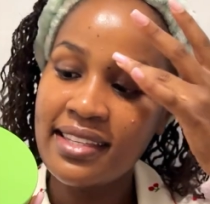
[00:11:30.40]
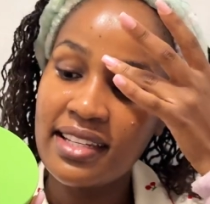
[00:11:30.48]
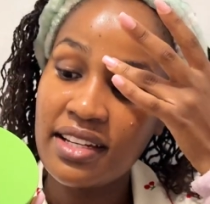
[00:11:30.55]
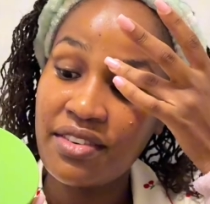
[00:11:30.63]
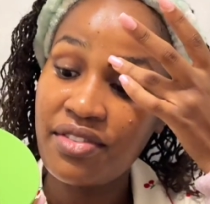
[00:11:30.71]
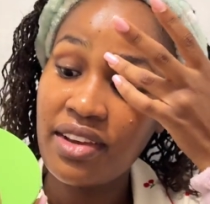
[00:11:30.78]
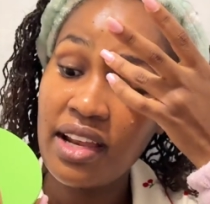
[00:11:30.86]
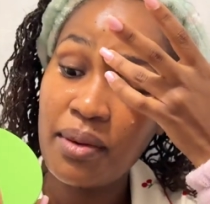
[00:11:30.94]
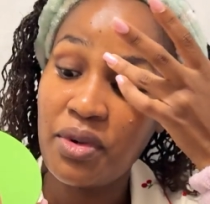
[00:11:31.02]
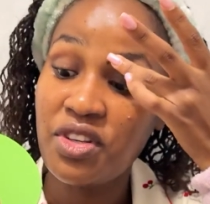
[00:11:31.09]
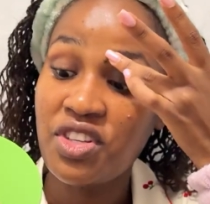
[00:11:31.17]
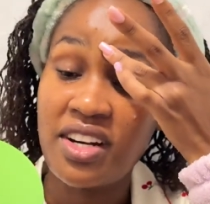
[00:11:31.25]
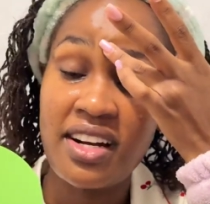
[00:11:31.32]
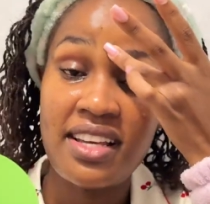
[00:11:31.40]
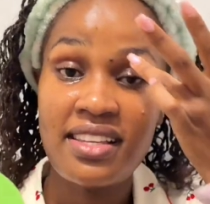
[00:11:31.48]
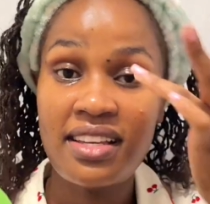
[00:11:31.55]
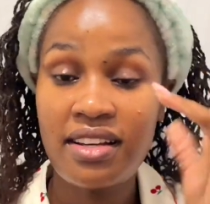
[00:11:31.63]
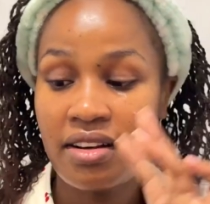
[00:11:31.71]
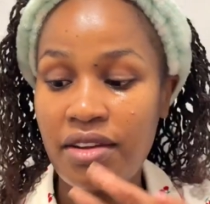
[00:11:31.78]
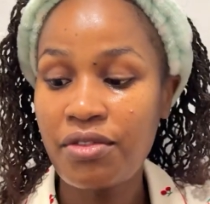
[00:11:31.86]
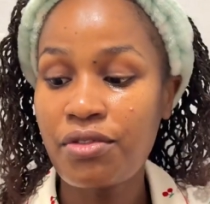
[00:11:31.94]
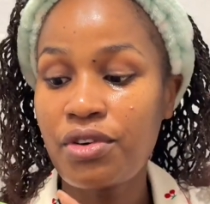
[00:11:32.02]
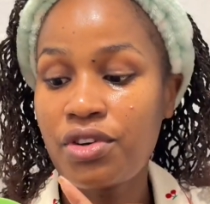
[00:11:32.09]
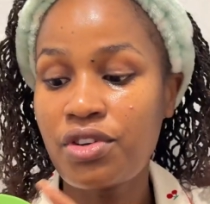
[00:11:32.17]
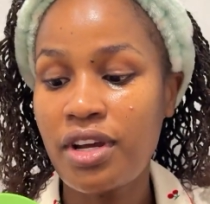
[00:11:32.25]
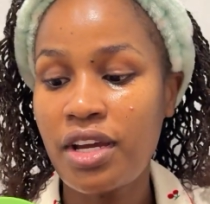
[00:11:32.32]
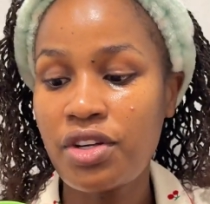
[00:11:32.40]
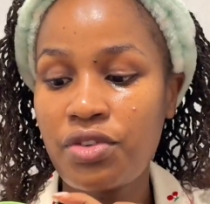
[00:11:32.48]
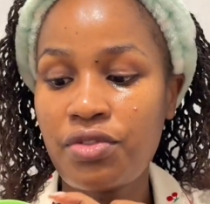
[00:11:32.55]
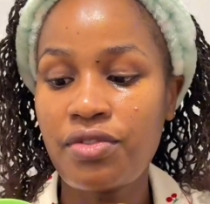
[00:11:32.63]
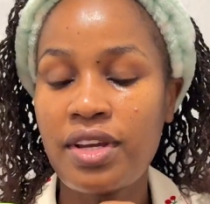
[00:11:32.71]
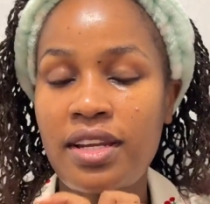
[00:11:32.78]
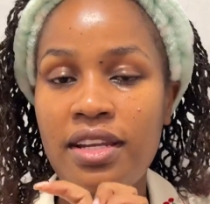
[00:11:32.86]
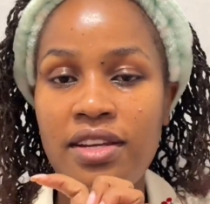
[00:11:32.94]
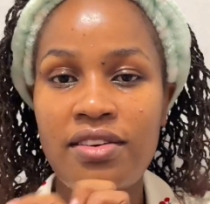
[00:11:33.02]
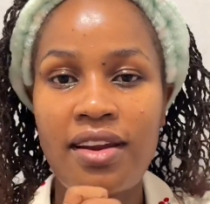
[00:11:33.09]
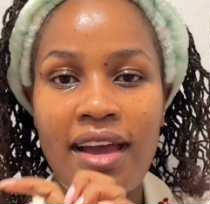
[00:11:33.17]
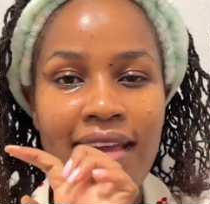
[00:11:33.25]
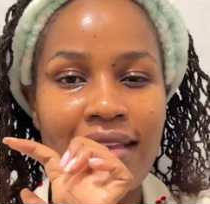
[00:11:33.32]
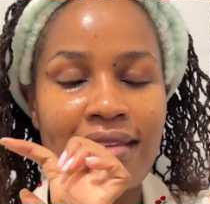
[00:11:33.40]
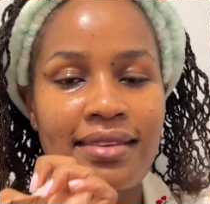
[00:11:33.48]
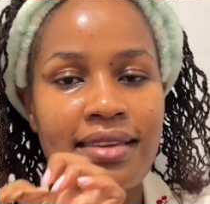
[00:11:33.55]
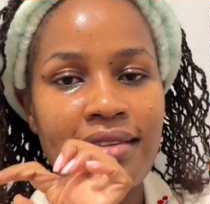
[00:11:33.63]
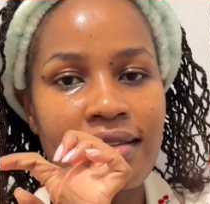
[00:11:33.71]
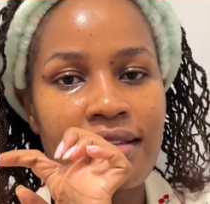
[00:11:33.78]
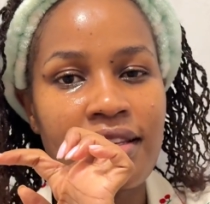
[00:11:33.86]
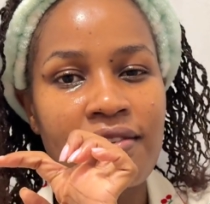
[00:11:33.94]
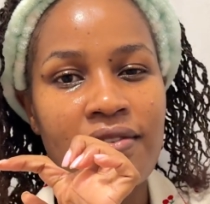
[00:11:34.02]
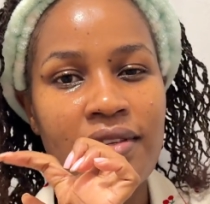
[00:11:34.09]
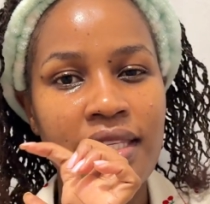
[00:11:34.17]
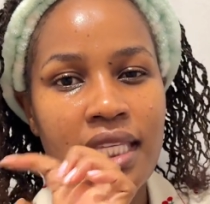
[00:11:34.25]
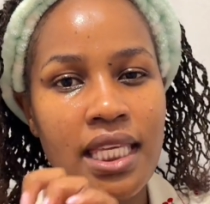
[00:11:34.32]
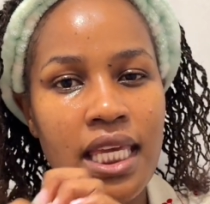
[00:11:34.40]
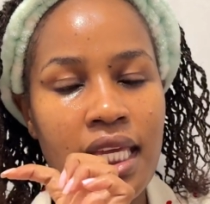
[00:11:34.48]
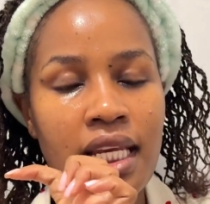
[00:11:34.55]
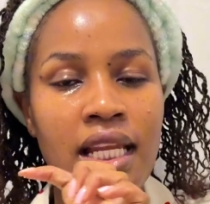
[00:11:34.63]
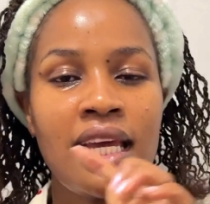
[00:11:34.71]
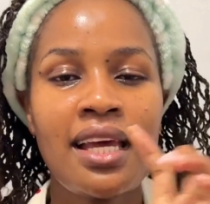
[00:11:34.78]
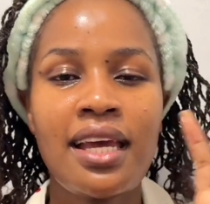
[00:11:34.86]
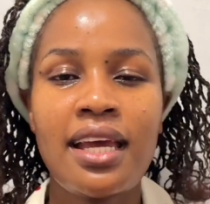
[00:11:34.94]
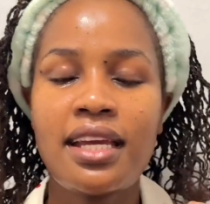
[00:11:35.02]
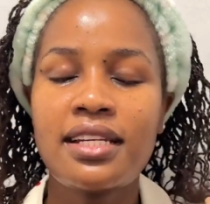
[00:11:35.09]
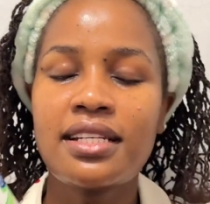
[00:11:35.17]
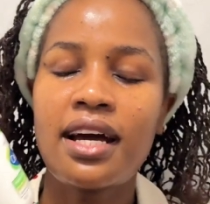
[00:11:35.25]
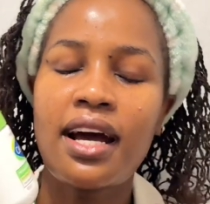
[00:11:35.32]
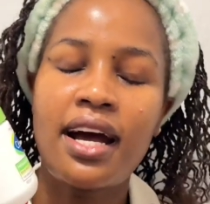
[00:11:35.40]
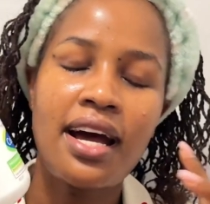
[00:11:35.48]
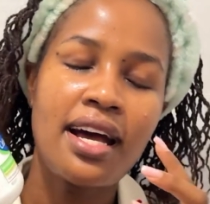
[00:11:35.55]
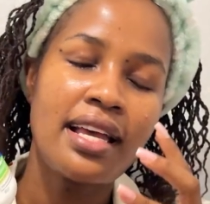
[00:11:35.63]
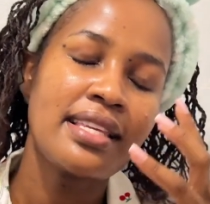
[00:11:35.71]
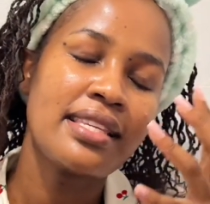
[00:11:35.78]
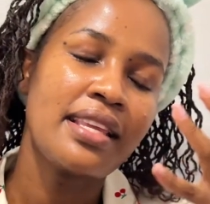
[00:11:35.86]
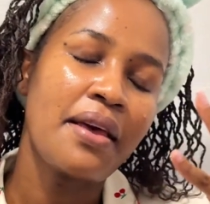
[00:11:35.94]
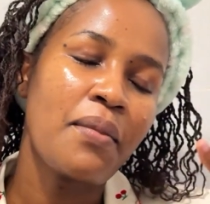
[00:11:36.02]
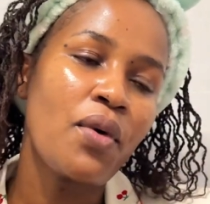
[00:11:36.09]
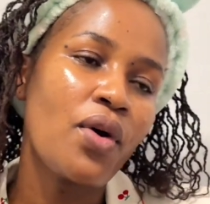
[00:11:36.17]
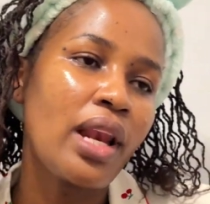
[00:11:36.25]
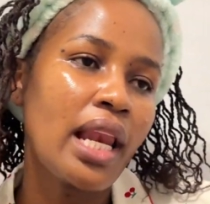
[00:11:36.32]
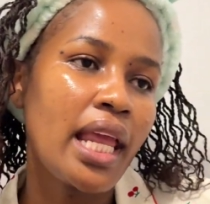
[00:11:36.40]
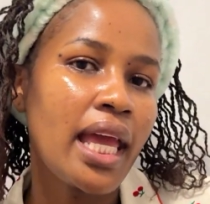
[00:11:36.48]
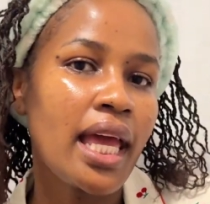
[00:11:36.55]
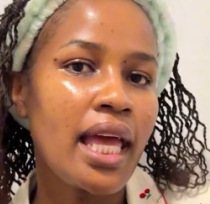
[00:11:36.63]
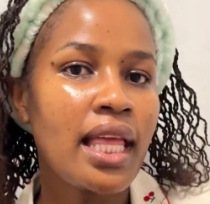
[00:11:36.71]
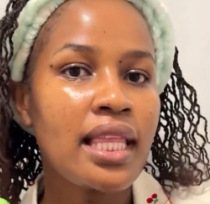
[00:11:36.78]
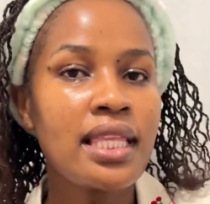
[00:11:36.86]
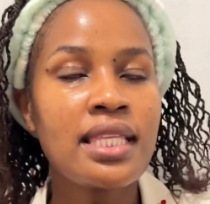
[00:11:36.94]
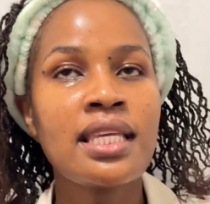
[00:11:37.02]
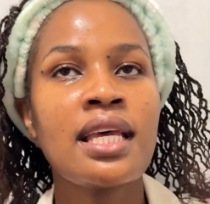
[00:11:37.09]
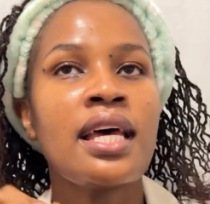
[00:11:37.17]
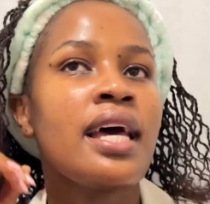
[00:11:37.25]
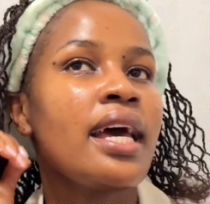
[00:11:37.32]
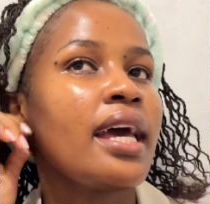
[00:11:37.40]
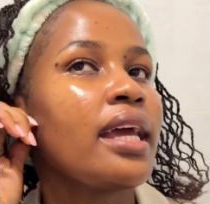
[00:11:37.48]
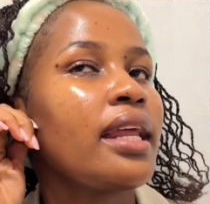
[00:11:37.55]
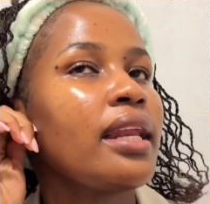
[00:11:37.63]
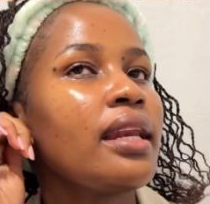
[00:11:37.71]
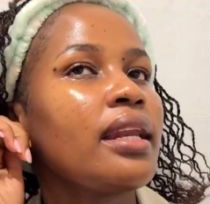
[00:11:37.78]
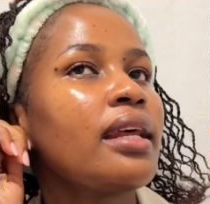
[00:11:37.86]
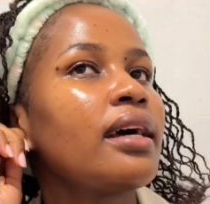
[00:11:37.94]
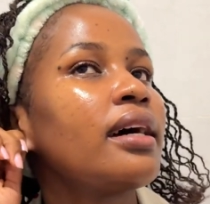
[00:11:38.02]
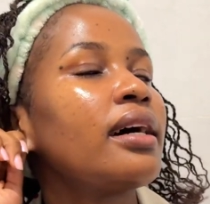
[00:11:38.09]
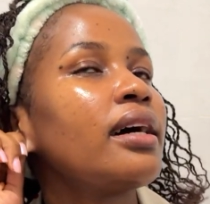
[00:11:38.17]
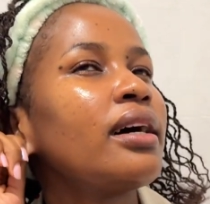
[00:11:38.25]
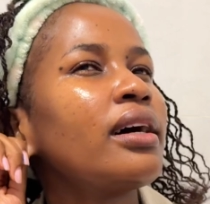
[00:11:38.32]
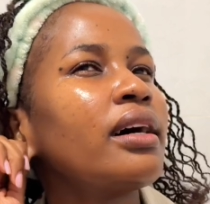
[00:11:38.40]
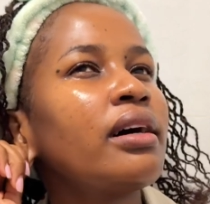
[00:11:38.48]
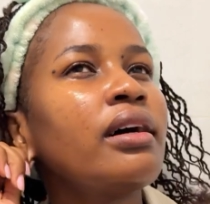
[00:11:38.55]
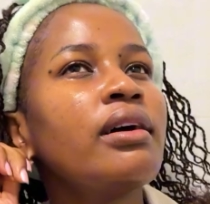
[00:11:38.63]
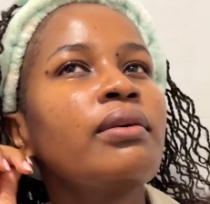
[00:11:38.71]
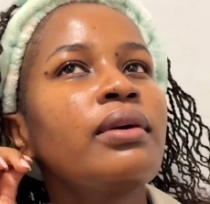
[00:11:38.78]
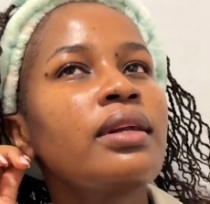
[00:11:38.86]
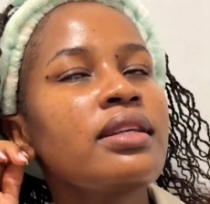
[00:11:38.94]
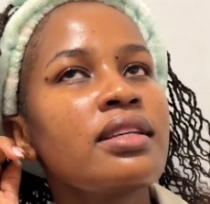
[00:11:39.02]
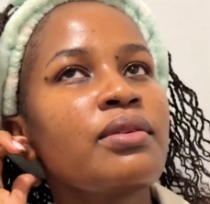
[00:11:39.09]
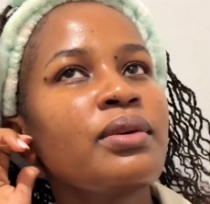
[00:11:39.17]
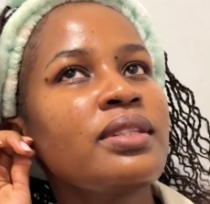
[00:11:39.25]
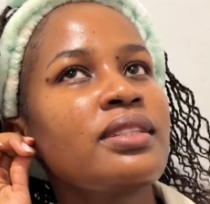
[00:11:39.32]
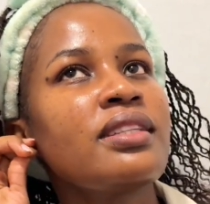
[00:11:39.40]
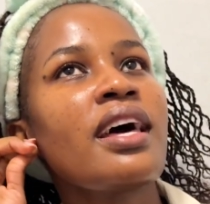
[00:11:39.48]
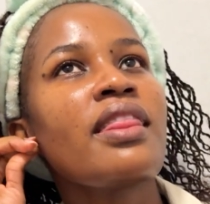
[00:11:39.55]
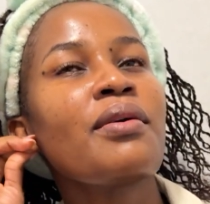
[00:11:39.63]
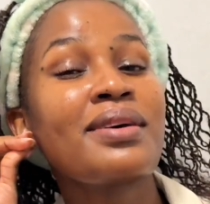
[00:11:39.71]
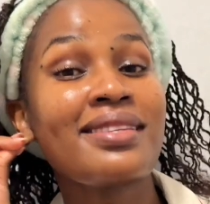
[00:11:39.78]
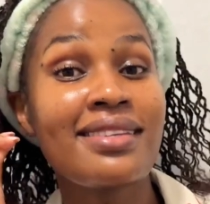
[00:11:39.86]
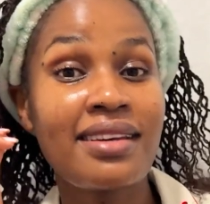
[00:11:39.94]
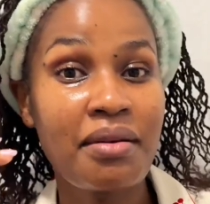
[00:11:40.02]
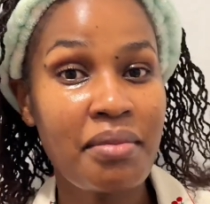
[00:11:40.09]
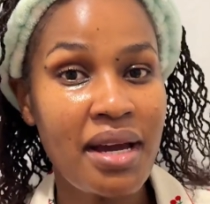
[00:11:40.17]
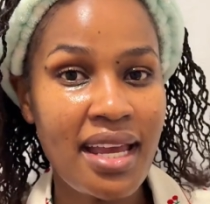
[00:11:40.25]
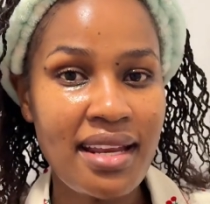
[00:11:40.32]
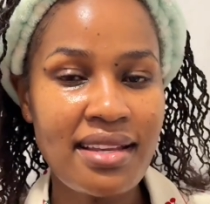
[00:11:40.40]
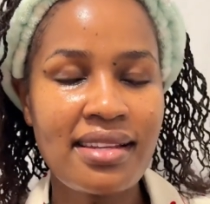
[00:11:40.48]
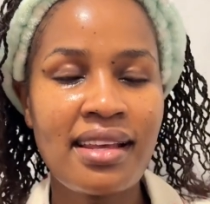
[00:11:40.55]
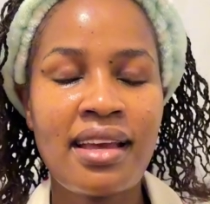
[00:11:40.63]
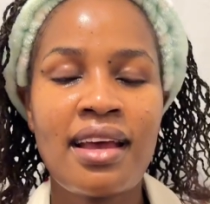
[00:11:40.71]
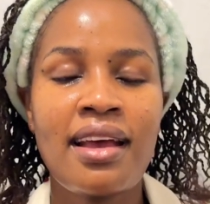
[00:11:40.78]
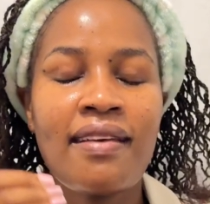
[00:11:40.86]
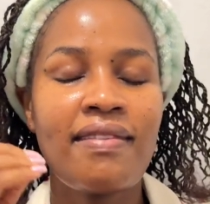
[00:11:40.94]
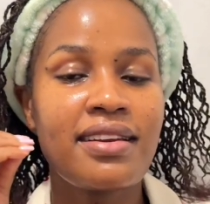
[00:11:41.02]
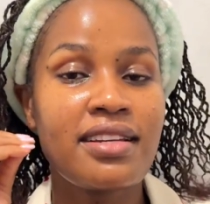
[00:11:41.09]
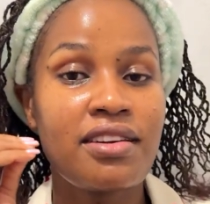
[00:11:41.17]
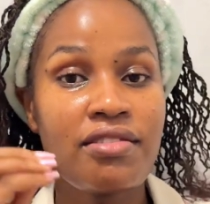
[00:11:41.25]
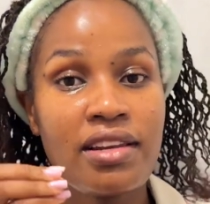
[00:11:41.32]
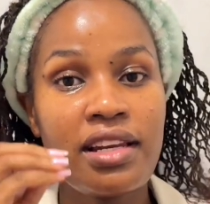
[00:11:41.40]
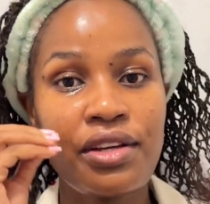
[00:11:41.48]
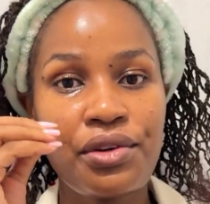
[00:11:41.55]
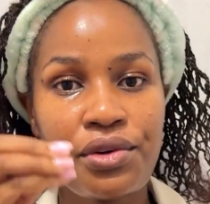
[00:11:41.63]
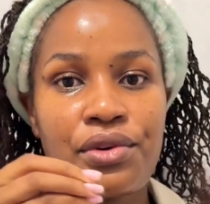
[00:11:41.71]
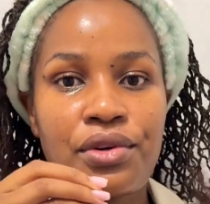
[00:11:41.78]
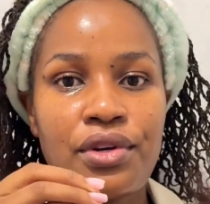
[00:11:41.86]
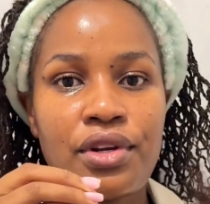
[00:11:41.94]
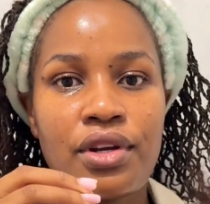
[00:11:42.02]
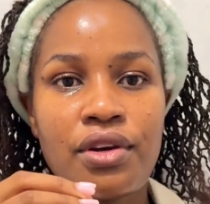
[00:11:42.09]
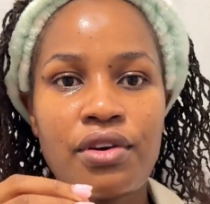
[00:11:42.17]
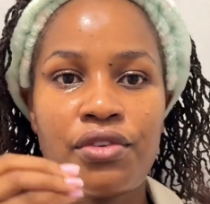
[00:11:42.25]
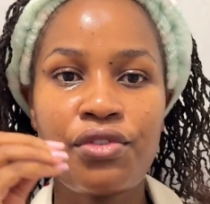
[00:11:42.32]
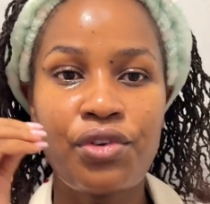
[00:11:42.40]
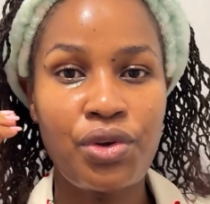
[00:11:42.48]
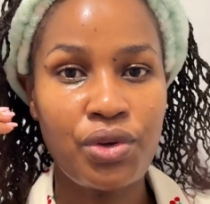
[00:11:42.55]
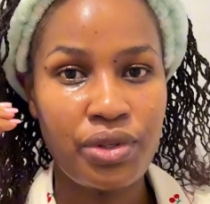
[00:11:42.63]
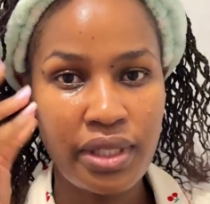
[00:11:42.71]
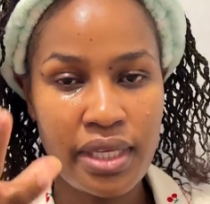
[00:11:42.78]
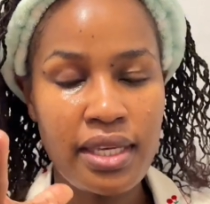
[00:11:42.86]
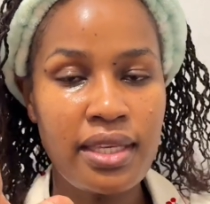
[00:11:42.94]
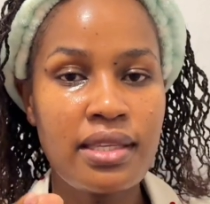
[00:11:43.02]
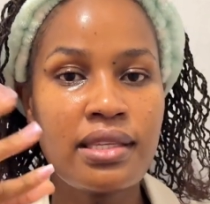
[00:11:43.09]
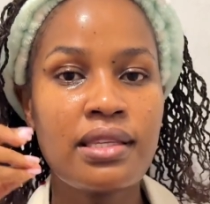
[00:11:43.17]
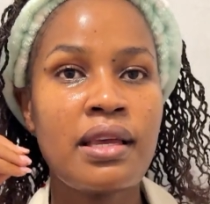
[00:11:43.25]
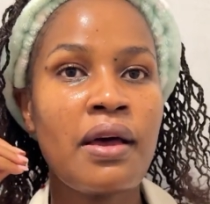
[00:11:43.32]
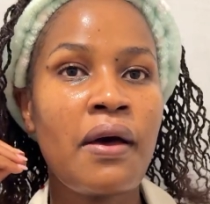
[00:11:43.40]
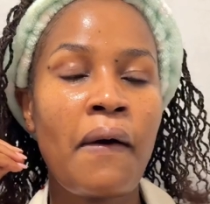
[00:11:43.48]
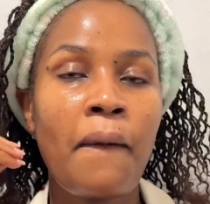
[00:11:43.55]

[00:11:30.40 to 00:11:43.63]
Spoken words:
Cetaphil moisturizing cream for dry to very dry sensitive skin. It has emollients and what's the other one, ceramides, that are really good for your skin's